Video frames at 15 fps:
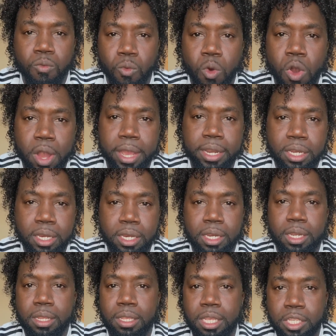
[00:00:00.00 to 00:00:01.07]
one
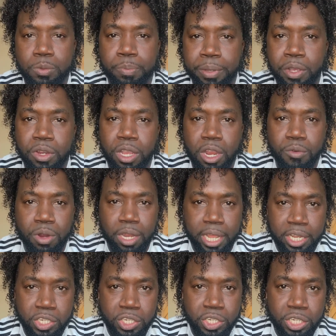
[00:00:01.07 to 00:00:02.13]
is building a
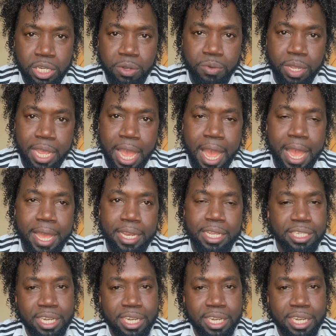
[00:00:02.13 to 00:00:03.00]
relationship with God.